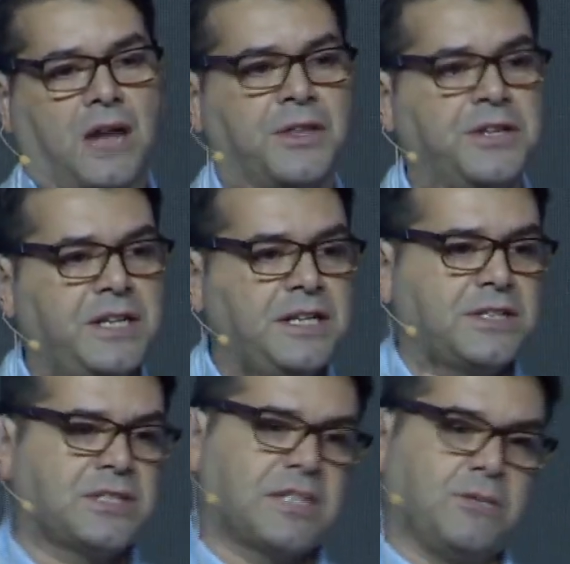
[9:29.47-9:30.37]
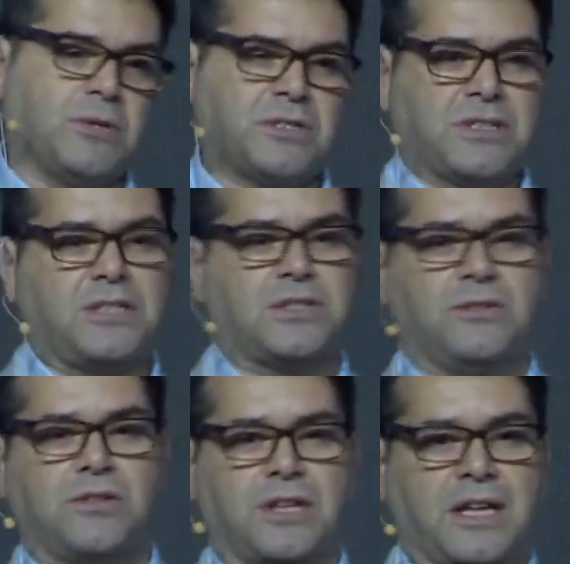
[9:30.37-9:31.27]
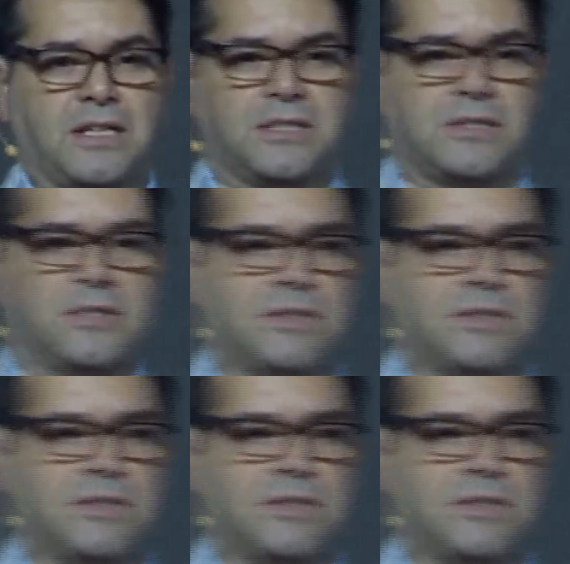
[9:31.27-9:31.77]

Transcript: The need to see which of these two things